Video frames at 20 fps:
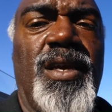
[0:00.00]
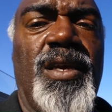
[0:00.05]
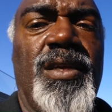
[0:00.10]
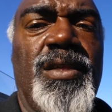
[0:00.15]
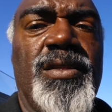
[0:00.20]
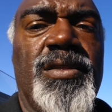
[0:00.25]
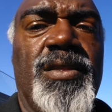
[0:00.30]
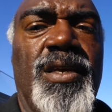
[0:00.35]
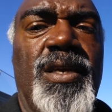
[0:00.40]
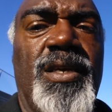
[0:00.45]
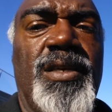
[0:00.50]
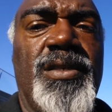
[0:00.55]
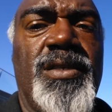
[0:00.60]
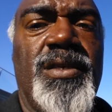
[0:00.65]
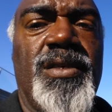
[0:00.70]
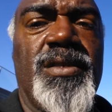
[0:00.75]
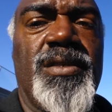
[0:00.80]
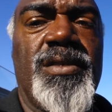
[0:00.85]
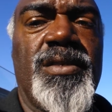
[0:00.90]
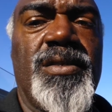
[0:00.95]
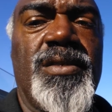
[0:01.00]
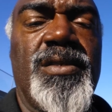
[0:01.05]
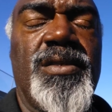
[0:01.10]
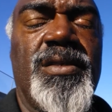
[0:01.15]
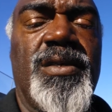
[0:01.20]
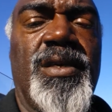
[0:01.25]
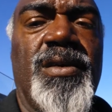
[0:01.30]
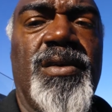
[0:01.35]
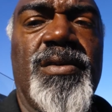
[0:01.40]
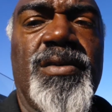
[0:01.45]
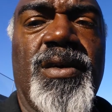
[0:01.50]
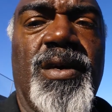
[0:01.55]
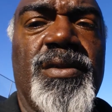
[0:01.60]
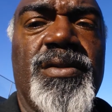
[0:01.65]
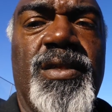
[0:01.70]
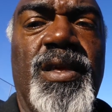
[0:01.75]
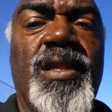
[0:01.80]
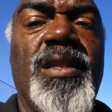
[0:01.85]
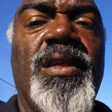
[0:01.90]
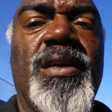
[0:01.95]
He's an Indian,
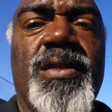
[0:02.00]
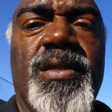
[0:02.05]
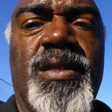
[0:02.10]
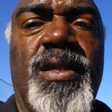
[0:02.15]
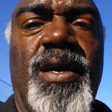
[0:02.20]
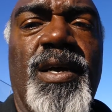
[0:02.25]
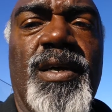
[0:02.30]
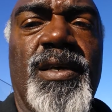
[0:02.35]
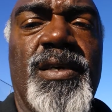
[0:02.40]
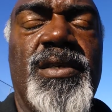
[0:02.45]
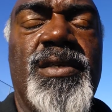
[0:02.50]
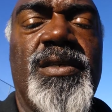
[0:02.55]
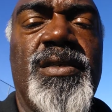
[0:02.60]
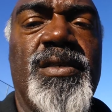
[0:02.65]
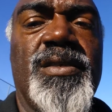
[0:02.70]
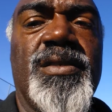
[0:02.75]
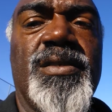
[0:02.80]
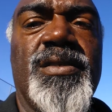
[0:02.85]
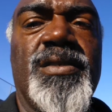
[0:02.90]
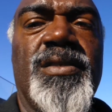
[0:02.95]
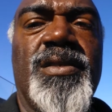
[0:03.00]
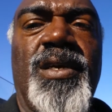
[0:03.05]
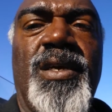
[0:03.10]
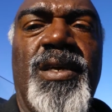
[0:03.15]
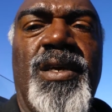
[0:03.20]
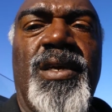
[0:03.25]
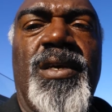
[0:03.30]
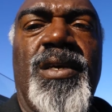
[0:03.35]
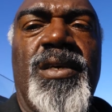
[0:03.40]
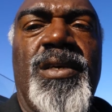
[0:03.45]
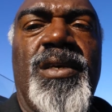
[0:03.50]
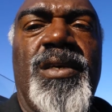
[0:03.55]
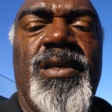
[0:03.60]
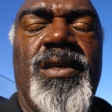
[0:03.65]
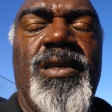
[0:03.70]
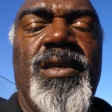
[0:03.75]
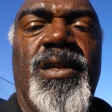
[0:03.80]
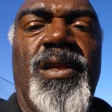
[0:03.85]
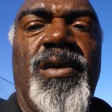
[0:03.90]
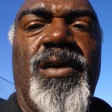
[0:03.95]
because he looks like an
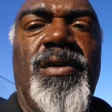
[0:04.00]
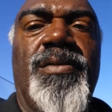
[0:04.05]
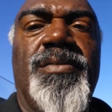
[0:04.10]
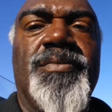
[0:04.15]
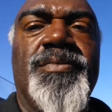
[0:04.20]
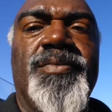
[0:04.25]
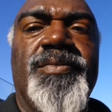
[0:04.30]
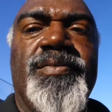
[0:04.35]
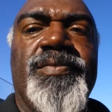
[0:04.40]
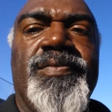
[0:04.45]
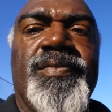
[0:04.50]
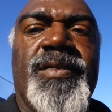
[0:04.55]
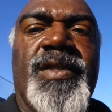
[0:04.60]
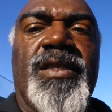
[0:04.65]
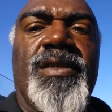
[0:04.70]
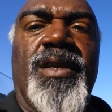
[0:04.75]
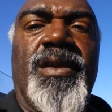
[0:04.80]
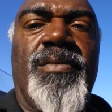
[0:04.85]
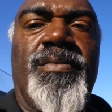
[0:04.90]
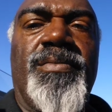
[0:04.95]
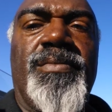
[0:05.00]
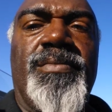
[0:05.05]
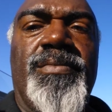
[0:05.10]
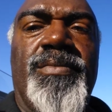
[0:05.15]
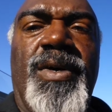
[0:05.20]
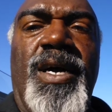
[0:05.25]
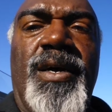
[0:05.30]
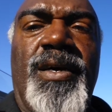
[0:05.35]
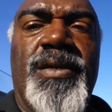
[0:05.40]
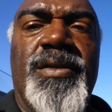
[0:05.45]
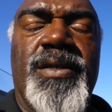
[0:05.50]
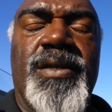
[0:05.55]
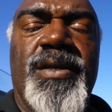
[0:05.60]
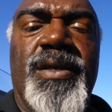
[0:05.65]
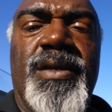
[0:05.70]
Indian, But